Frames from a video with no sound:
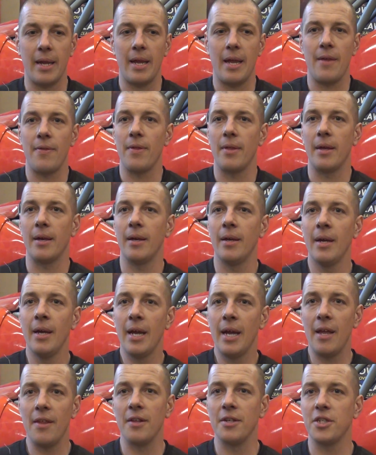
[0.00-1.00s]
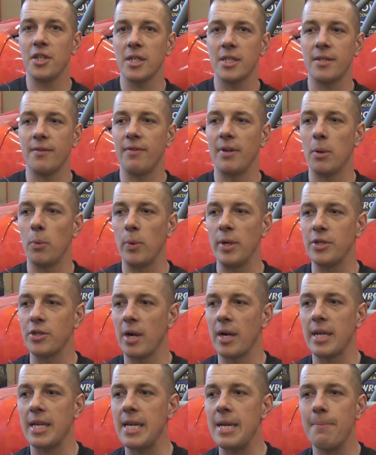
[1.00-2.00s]
in the gist of it, we
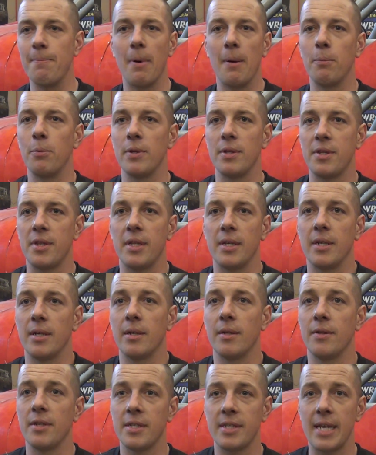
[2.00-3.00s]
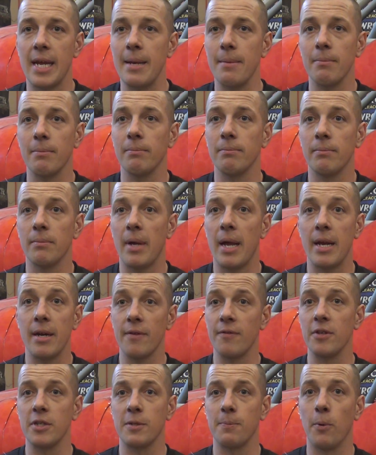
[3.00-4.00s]
try to keep up with the same end
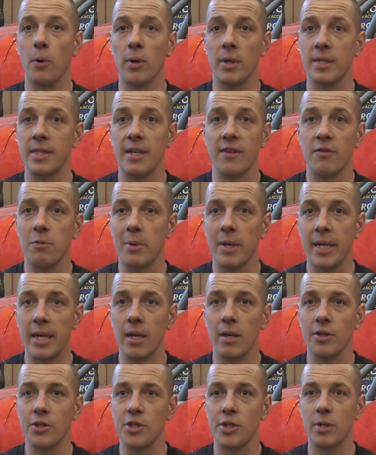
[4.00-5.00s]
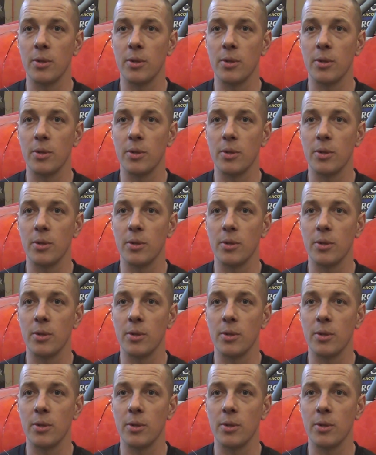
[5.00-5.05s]
of the sport as everybody else.